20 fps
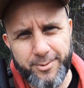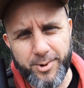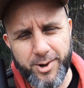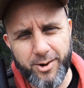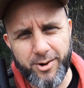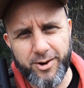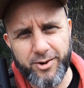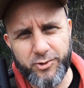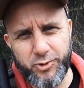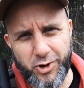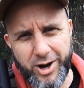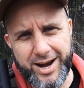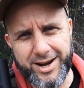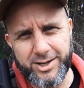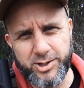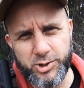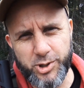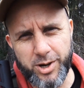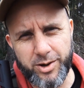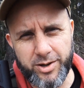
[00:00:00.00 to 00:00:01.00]
we're going to try
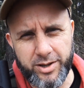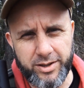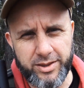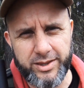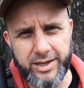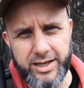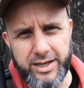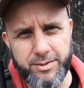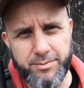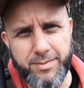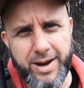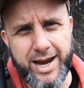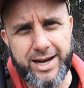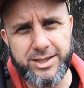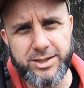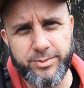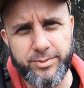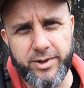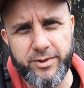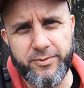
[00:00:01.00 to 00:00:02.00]
to show you the
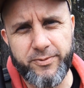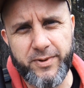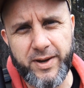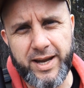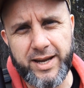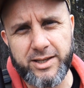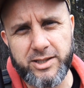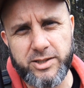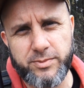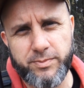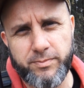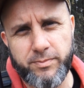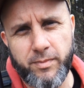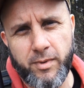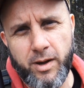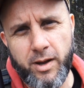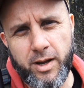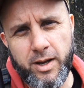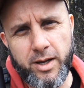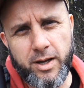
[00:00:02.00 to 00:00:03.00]
Maxim Defense
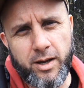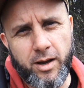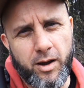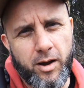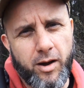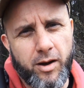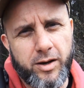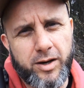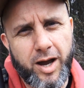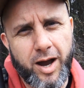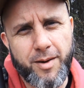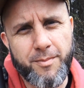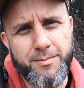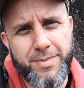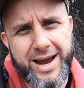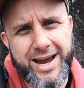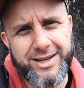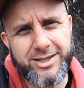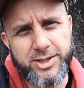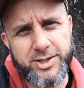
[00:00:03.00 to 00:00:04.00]

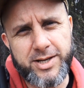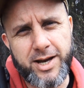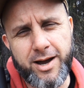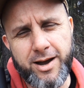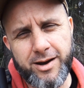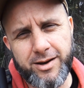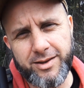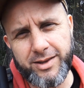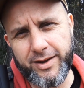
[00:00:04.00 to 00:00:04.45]
combat stock.